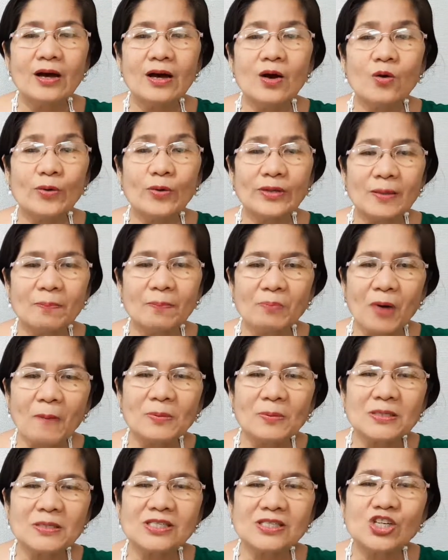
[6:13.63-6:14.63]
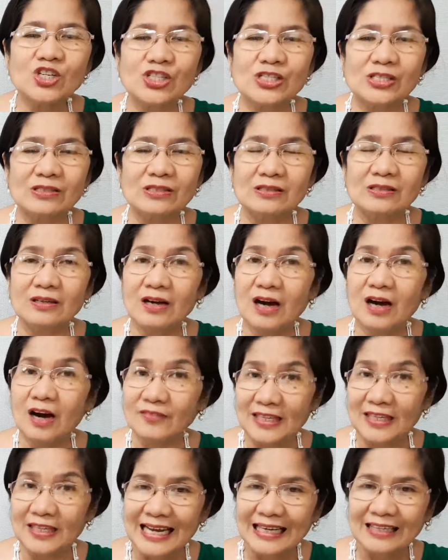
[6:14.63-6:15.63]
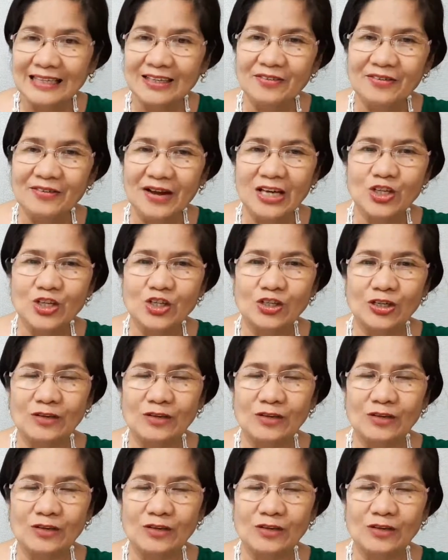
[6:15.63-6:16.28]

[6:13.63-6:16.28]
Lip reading: with the proposition of the declaration.